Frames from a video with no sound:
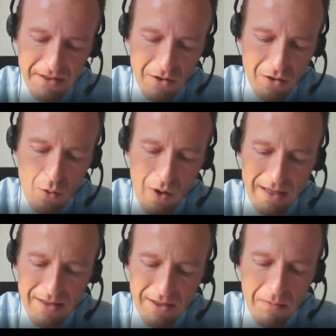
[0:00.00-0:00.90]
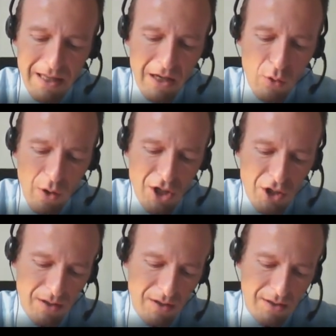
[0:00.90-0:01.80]
you raised so many
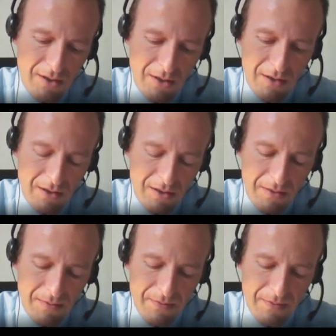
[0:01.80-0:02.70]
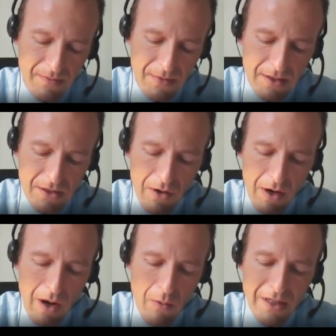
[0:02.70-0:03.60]
questions, so
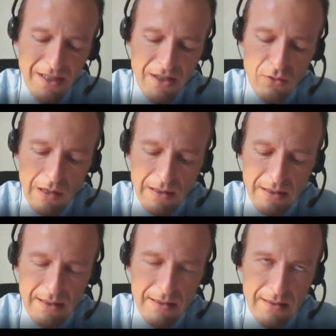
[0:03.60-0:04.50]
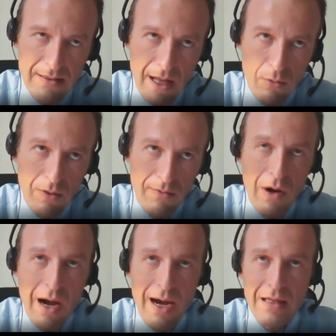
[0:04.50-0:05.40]
I will start with
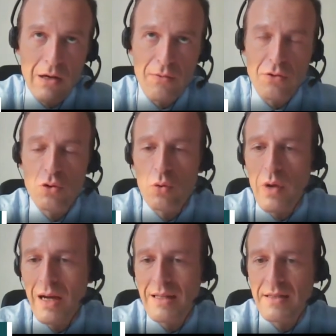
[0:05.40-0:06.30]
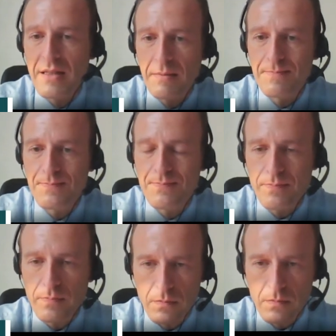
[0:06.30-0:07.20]
your idea of new reality,
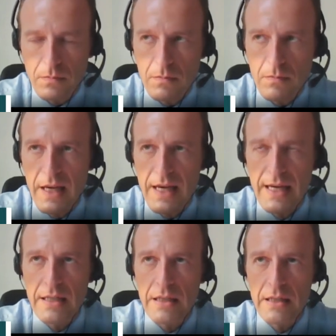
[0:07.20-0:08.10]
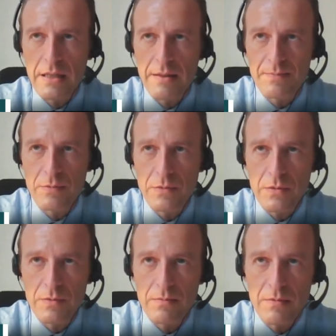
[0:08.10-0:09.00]
and
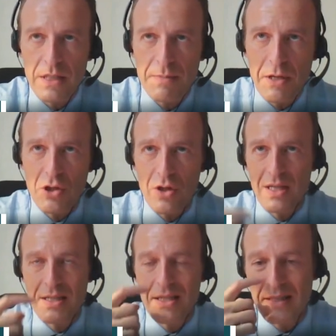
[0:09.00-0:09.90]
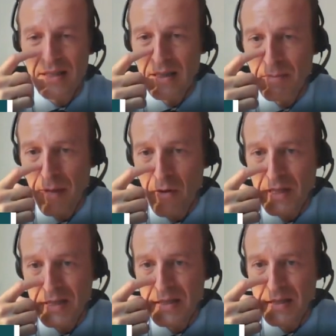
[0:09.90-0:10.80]
especially seated in
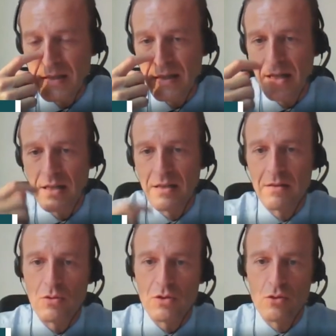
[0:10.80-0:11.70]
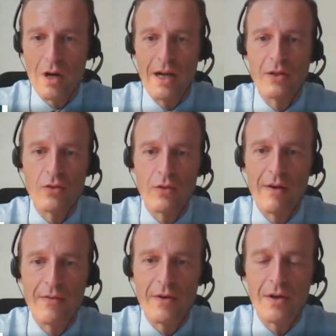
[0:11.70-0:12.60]
Paris, and to try to
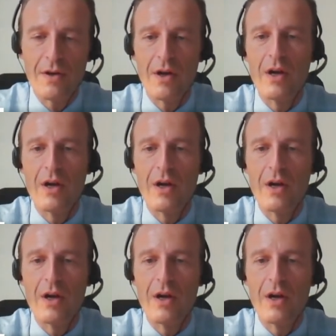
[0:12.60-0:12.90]
have a